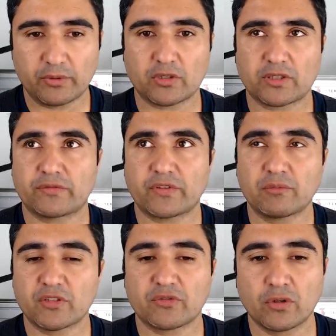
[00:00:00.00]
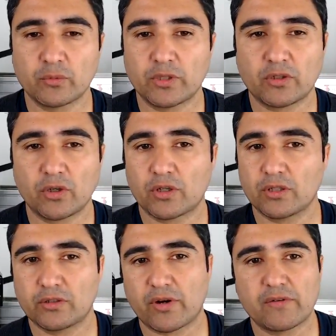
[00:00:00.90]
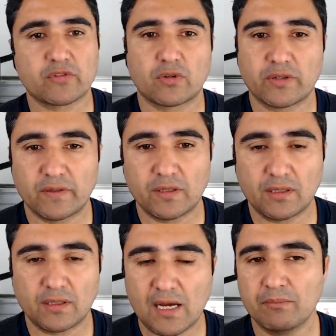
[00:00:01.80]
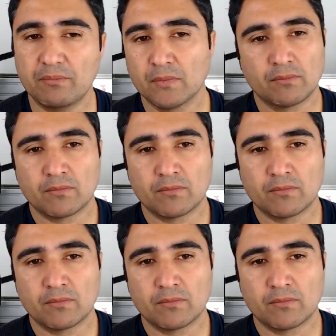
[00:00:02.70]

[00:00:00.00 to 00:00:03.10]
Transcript: Because if something's wrong with the encoder, the drive is going to give it an alarm.